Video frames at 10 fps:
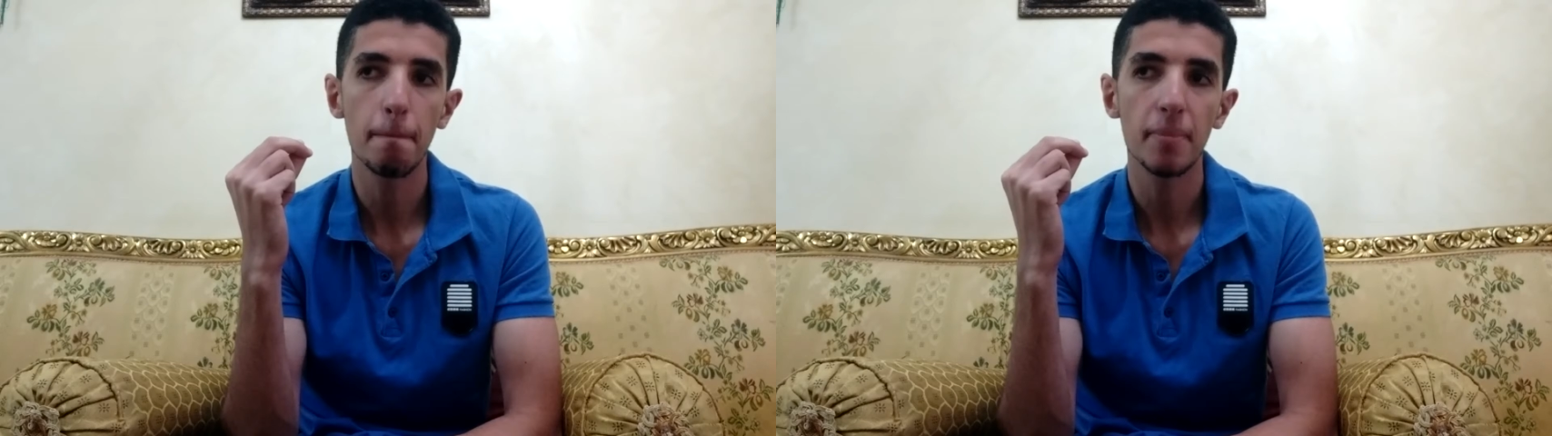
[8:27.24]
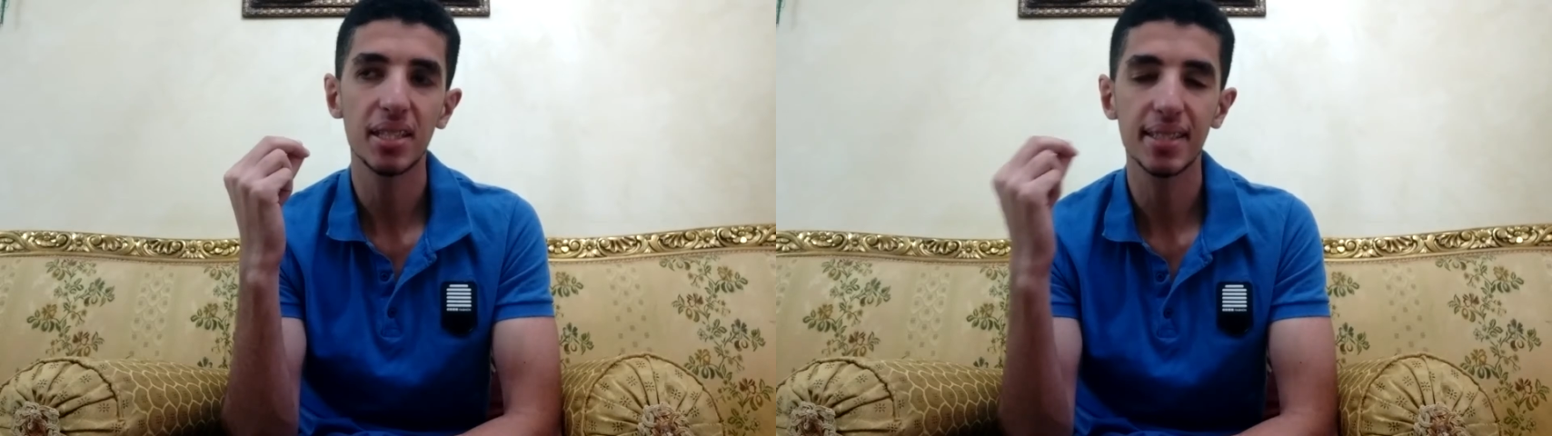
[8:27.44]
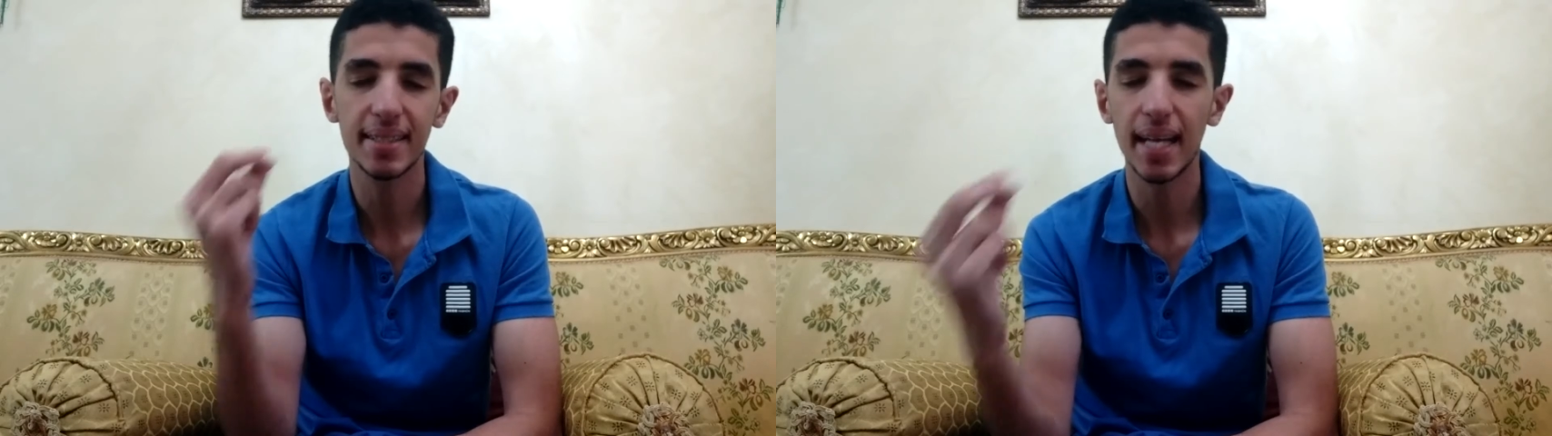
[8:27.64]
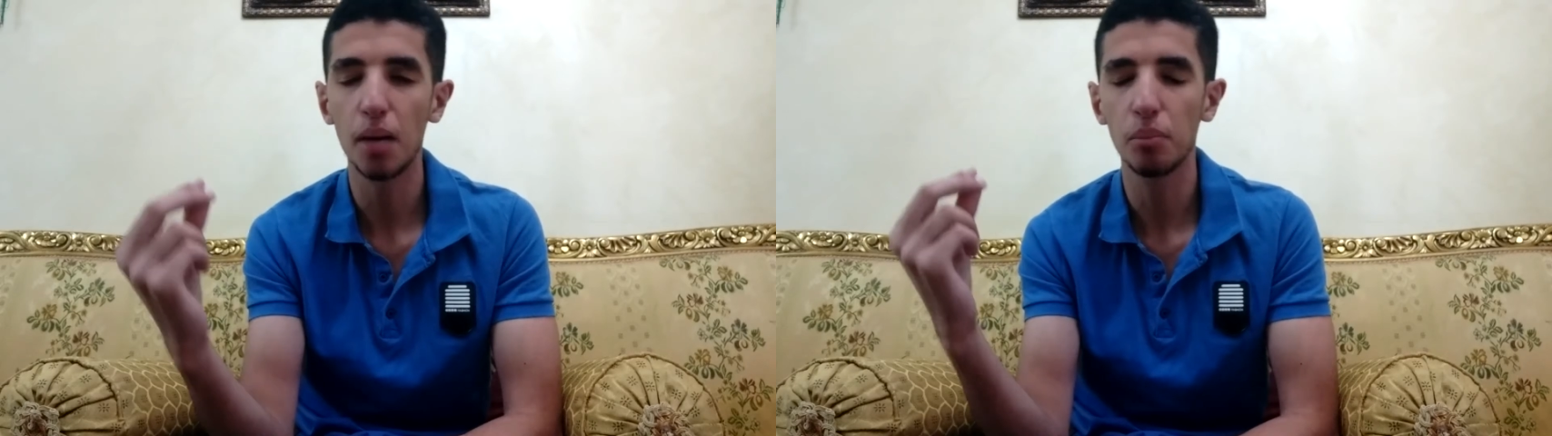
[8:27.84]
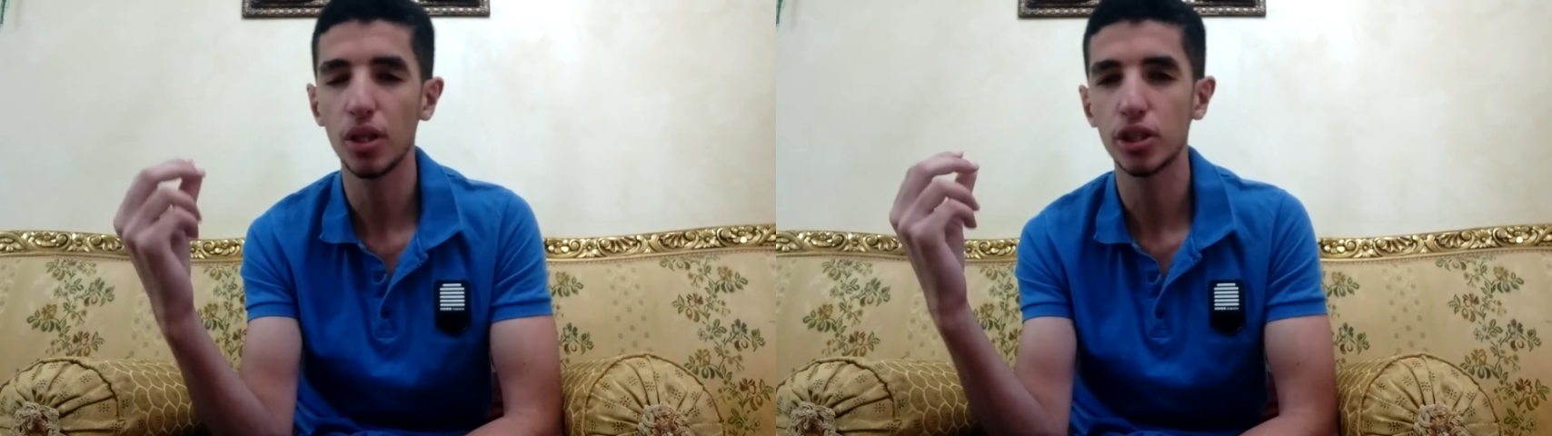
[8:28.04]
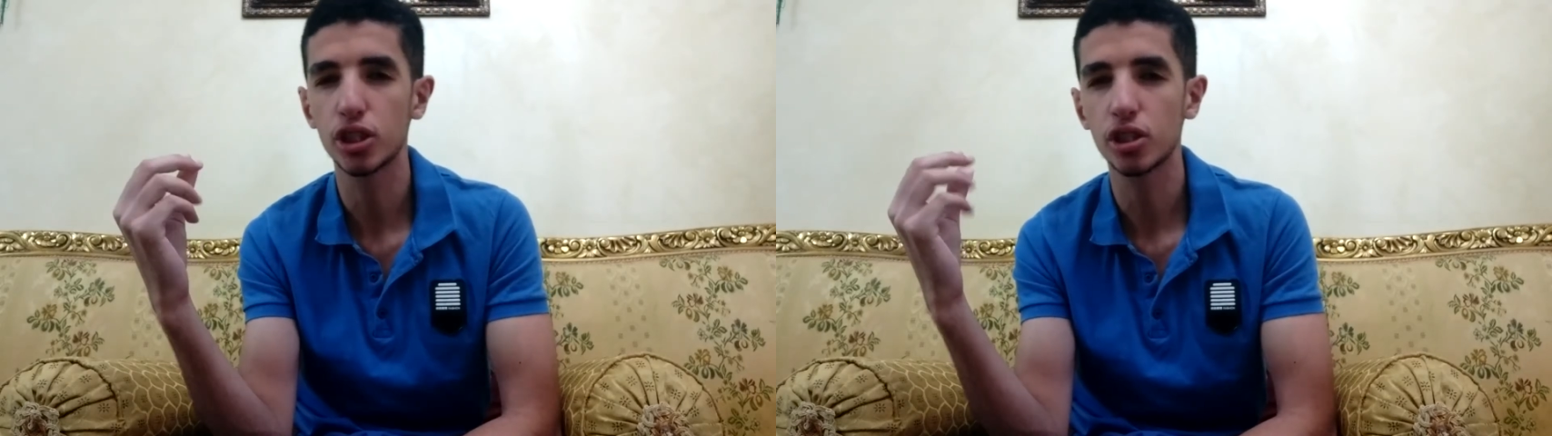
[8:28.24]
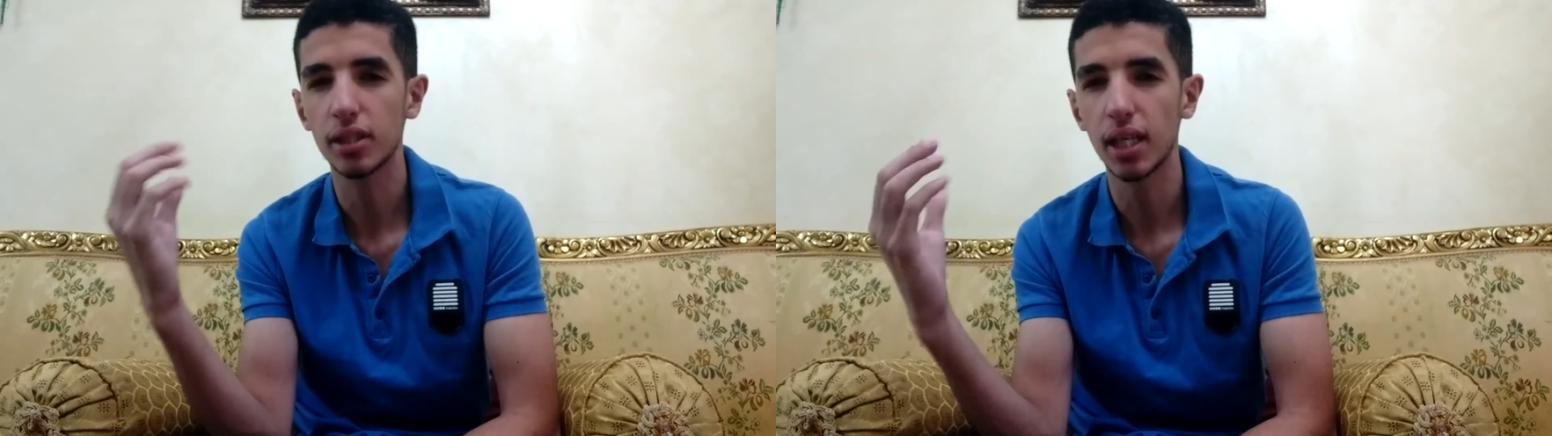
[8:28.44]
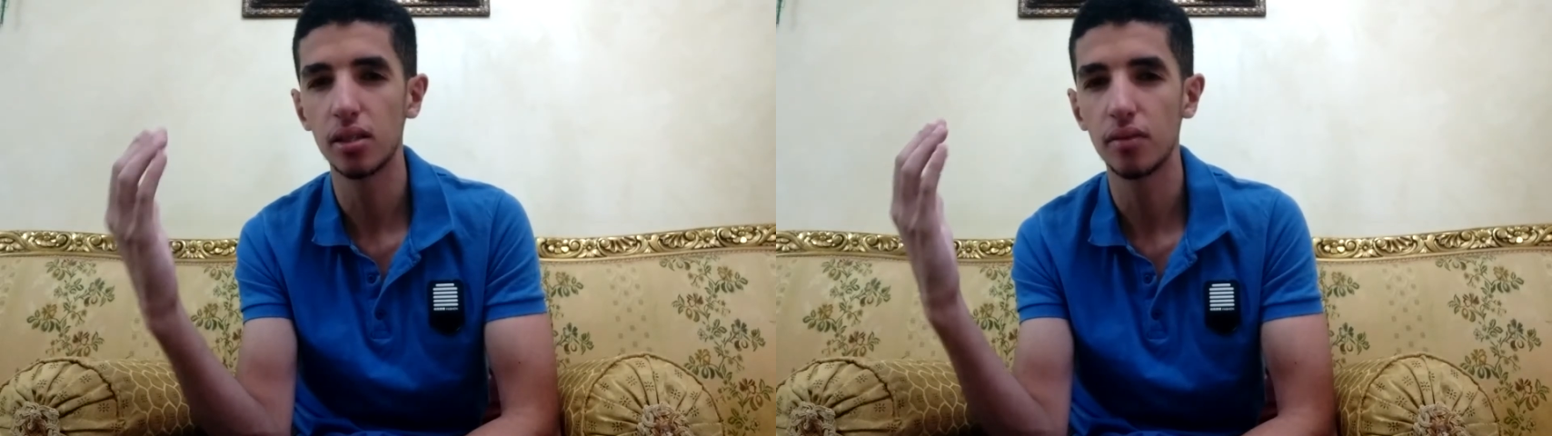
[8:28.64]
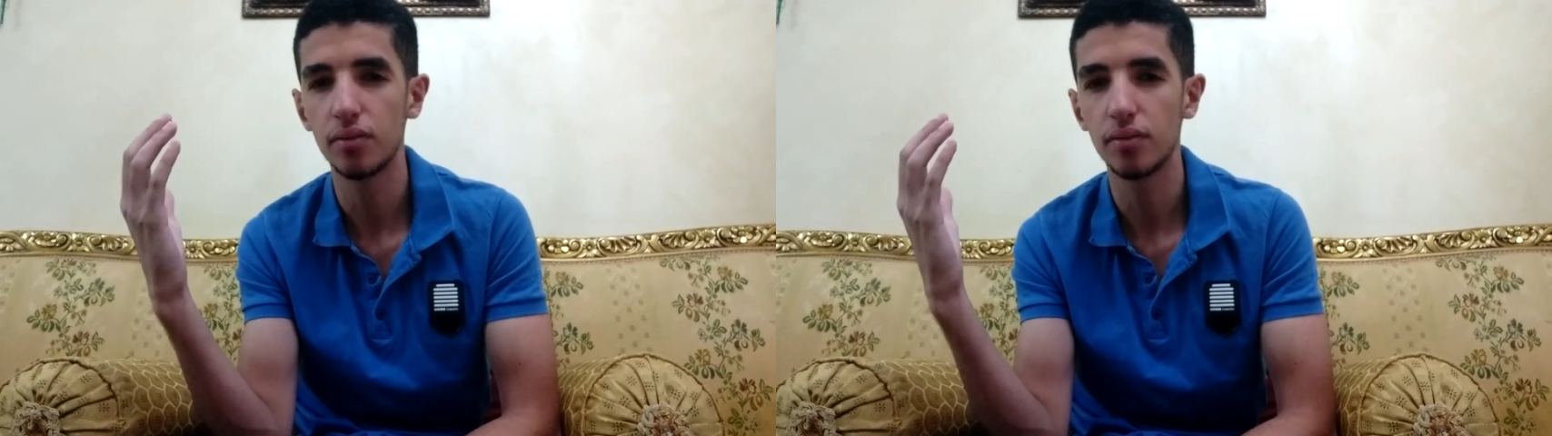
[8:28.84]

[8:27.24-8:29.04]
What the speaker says: established kind of